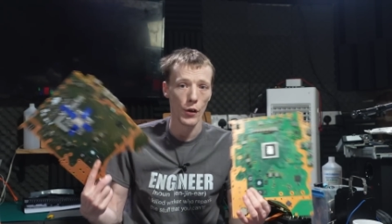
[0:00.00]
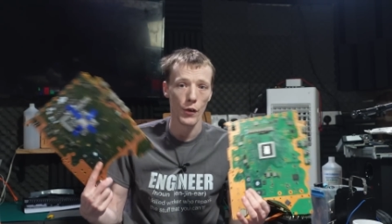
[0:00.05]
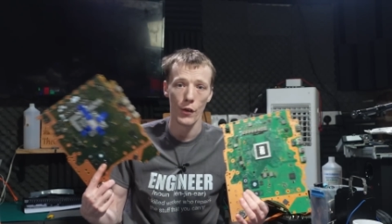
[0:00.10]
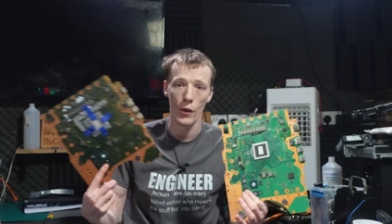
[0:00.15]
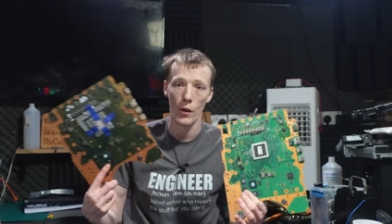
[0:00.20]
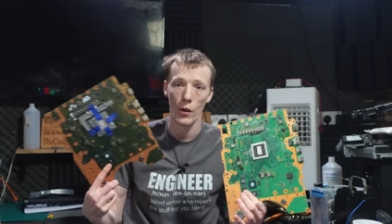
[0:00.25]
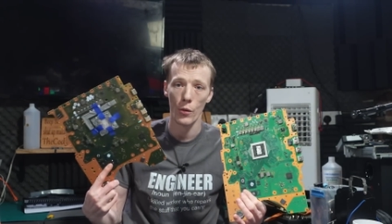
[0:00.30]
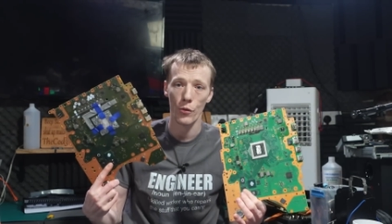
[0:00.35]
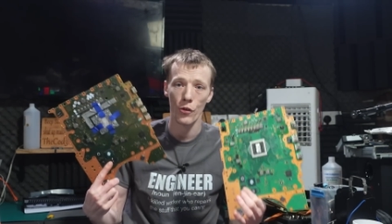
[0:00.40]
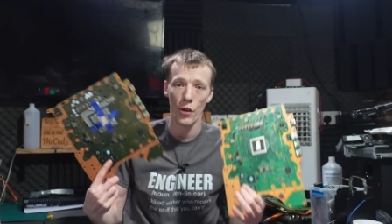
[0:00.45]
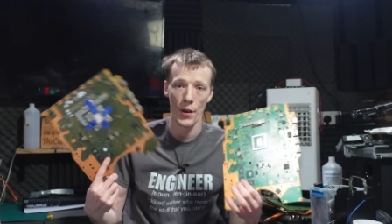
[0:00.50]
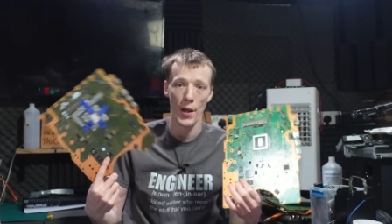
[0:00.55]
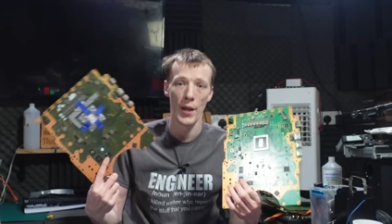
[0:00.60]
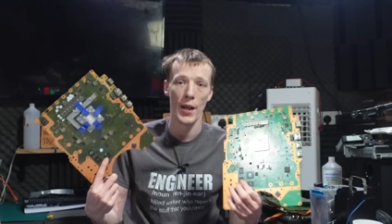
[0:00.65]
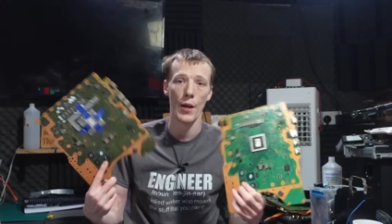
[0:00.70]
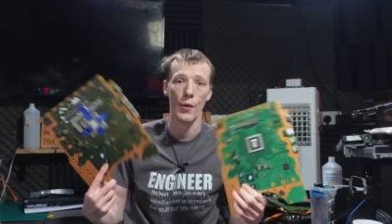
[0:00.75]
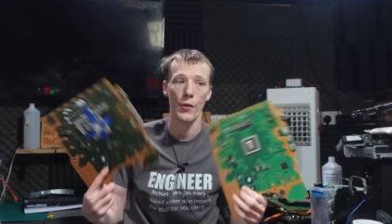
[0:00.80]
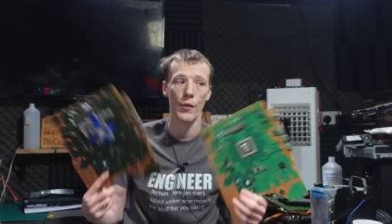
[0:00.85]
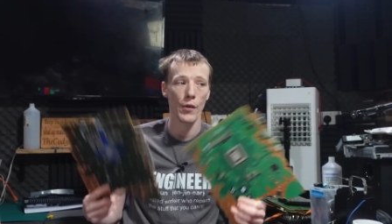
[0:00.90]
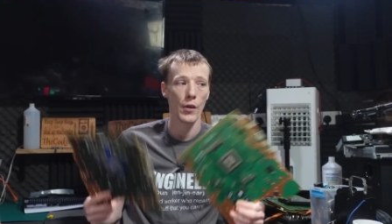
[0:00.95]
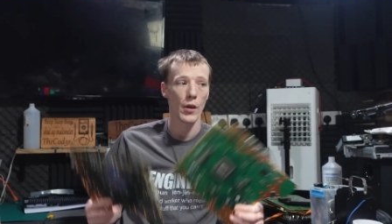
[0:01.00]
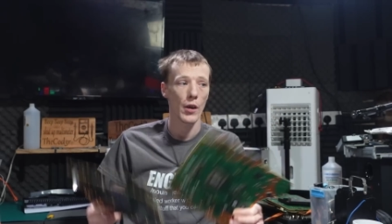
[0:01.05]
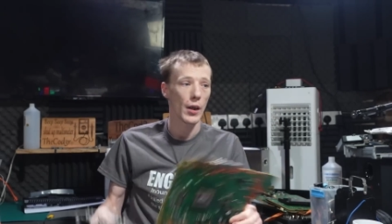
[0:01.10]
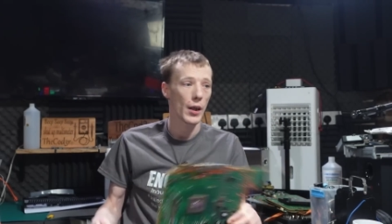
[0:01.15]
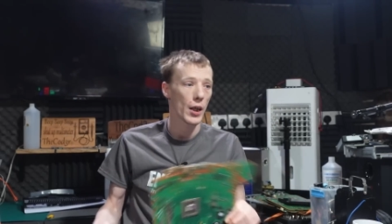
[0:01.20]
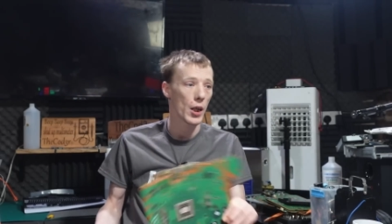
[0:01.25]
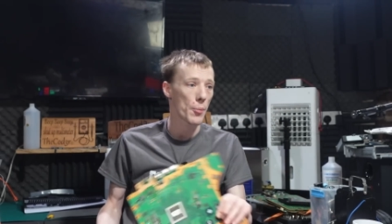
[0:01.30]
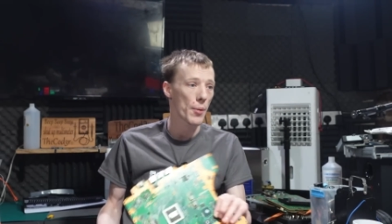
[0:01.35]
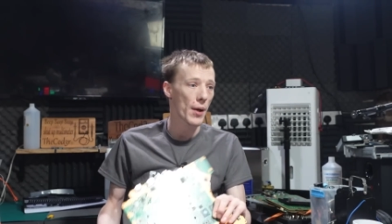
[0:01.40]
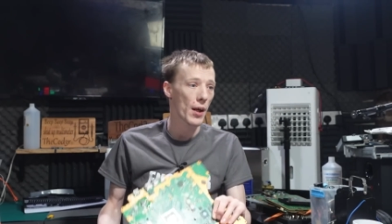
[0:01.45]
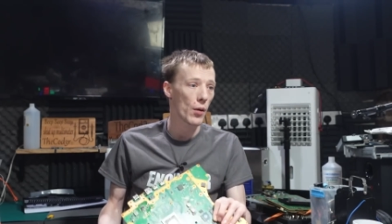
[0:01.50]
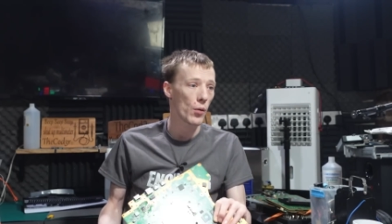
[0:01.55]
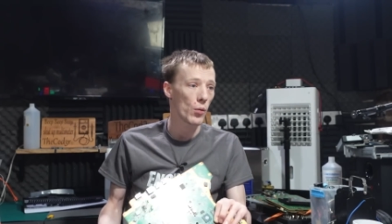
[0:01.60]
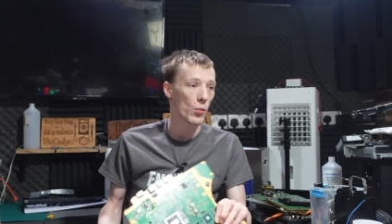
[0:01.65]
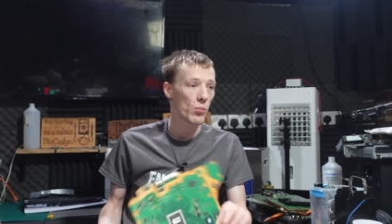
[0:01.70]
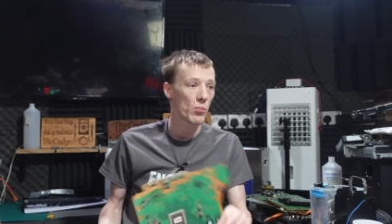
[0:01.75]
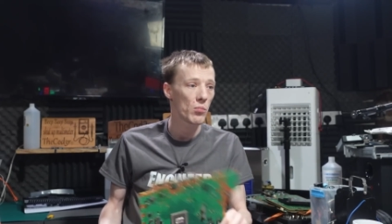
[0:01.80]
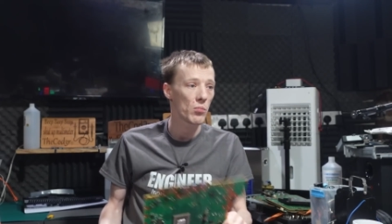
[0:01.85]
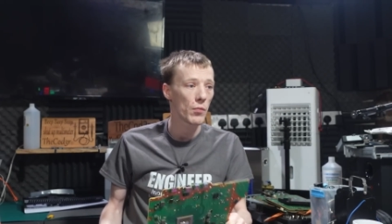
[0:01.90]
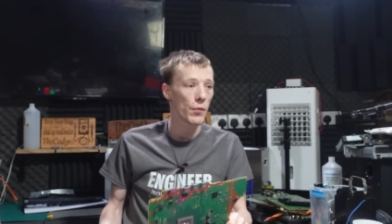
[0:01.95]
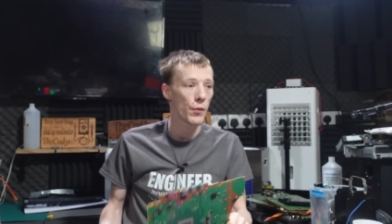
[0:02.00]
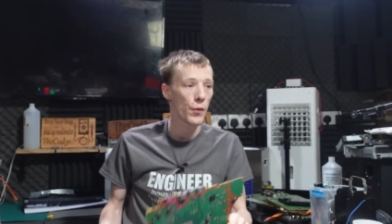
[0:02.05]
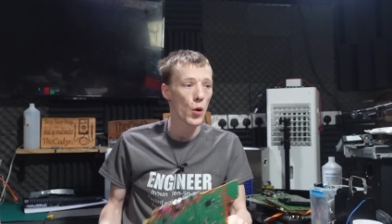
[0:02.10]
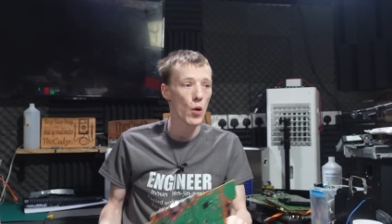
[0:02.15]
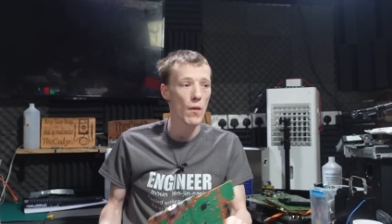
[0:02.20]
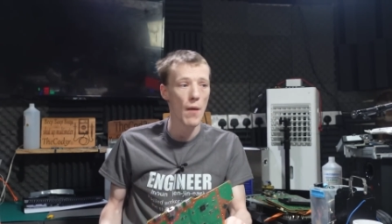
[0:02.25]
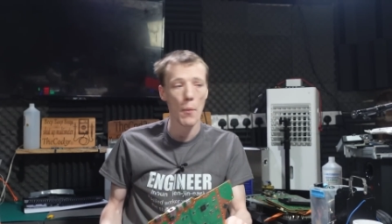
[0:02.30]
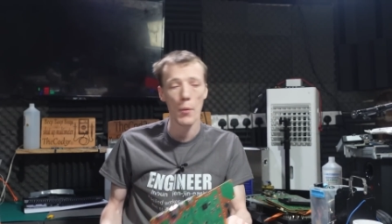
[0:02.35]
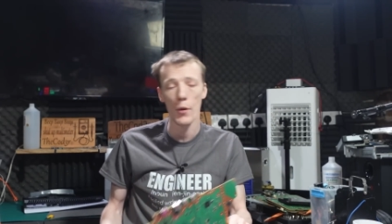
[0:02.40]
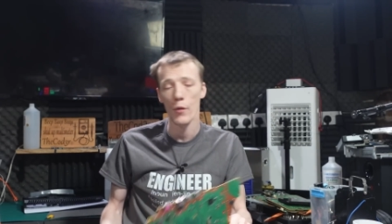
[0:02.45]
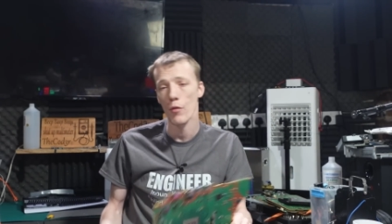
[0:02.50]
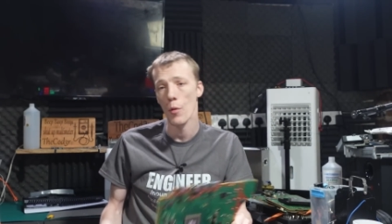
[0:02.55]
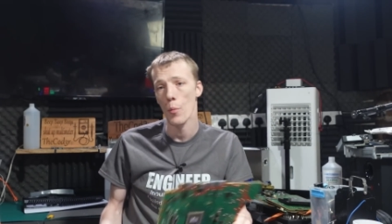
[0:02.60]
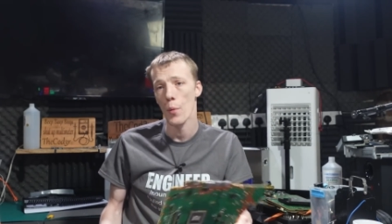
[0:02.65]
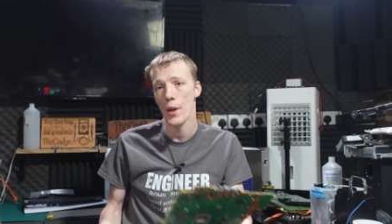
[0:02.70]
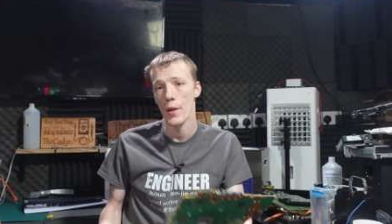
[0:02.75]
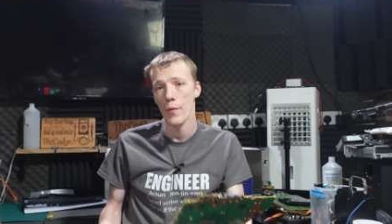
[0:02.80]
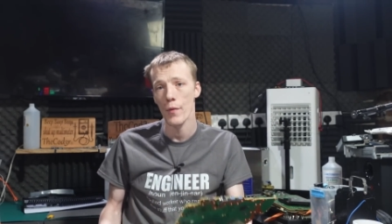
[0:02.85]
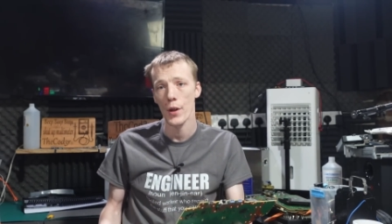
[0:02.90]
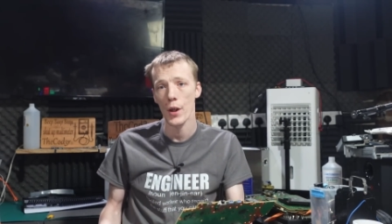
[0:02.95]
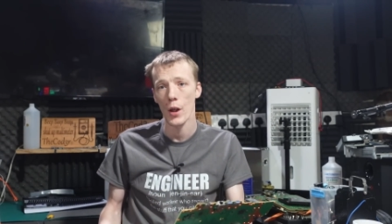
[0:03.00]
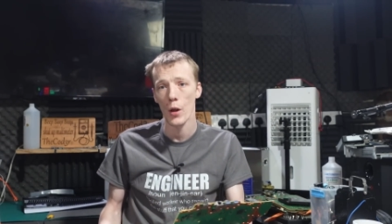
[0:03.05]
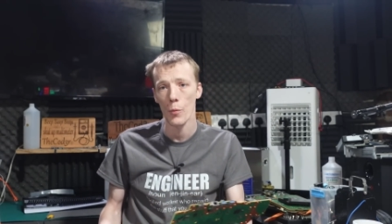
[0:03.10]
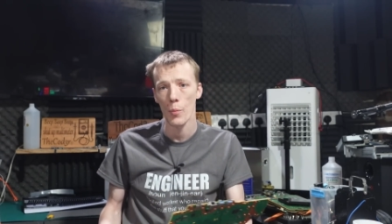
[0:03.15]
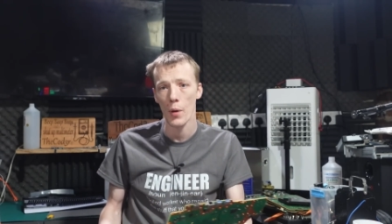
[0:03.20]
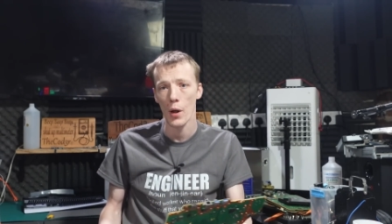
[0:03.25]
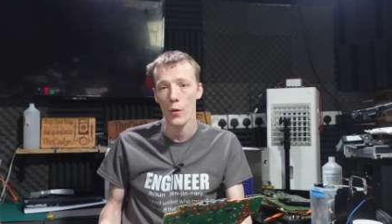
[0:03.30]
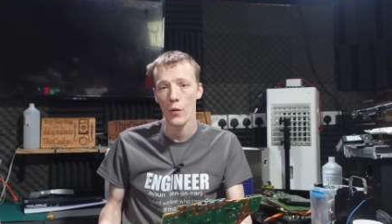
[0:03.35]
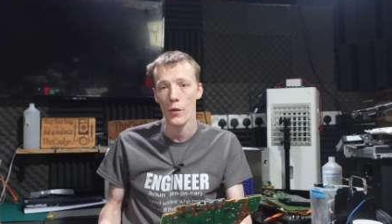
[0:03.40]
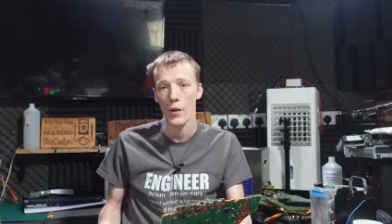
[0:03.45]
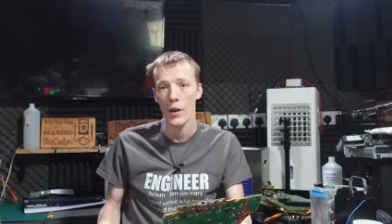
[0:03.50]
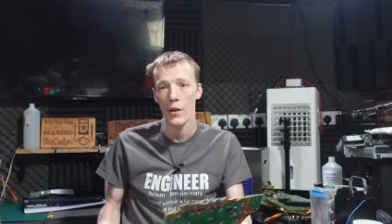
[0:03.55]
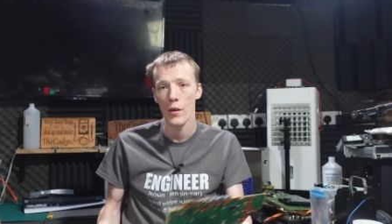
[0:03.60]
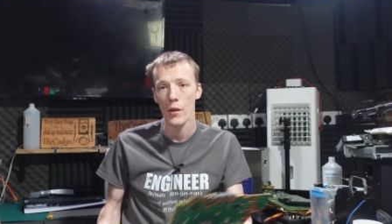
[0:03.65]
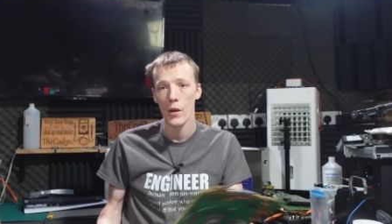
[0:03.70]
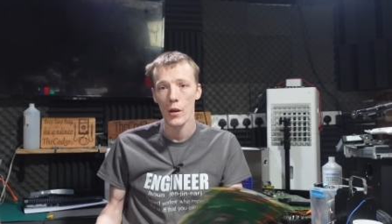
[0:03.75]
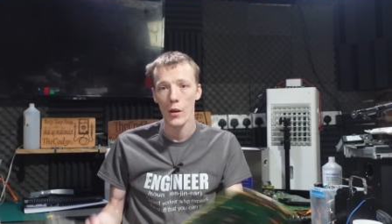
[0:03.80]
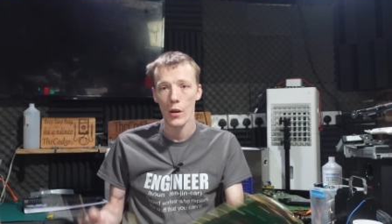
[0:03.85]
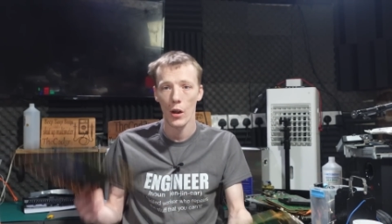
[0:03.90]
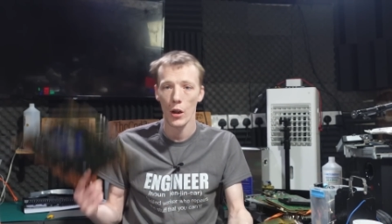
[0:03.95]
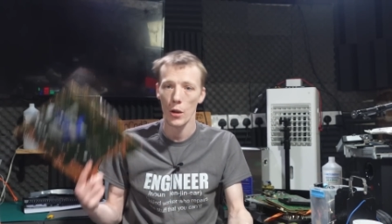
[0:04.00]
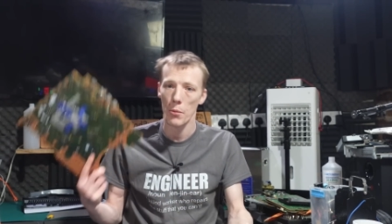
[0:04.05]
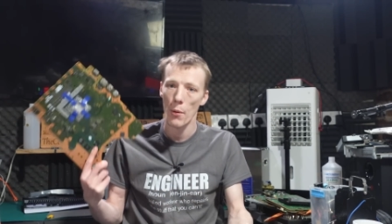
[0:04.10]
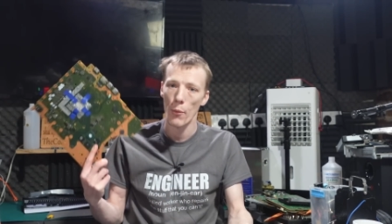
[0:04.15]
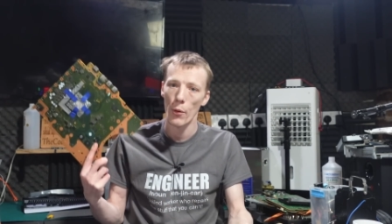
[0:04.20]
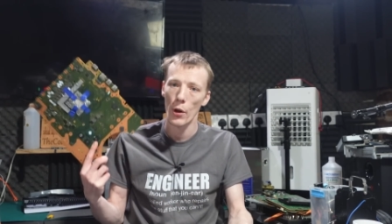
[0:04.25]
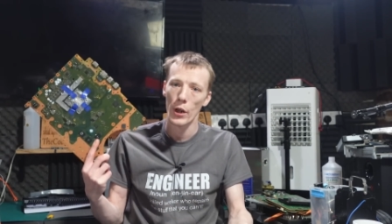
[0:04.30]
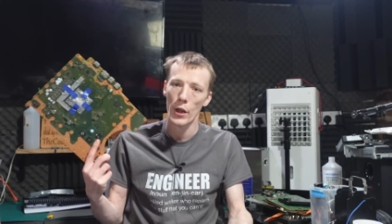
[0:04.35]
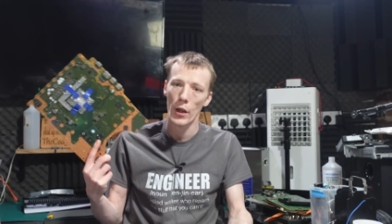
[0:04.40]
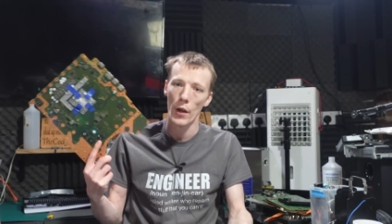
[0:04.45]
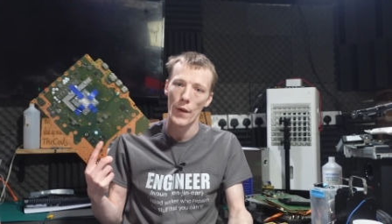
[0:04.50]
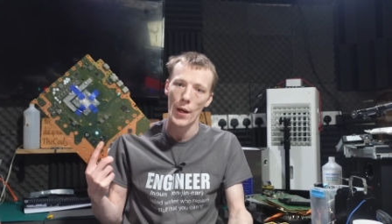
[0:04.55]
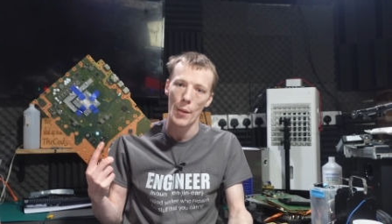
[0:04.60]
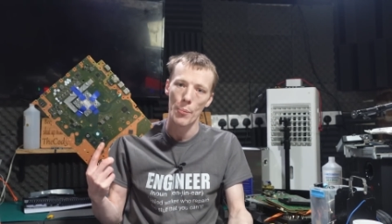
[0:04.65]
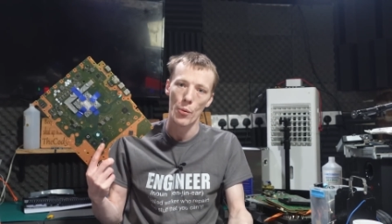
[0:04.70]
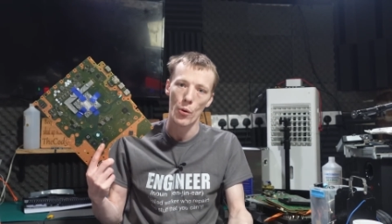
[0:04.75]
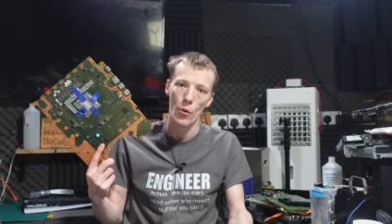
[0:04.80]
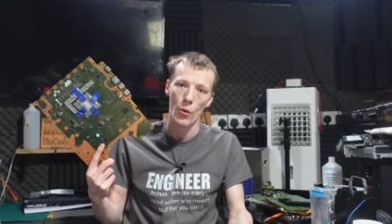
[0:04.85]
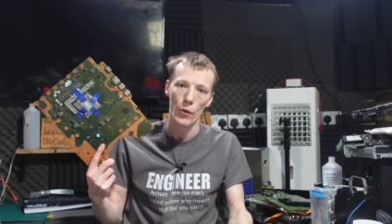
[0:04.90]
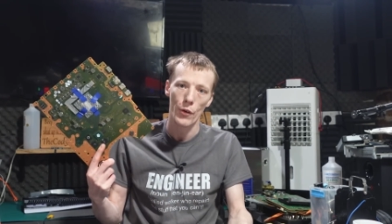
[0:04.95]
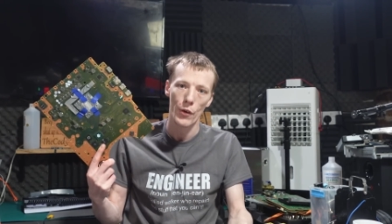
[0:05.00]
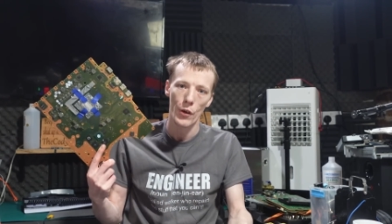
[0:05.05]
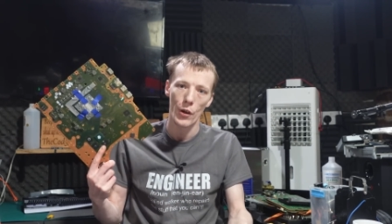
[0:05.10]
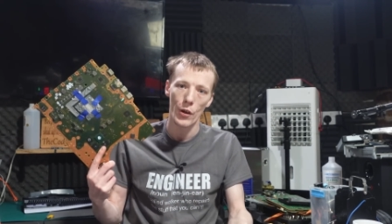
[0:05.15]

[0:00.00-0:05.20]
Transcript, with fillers: so check that out in about four hours from when the video is posted. I'm going to be working on that board.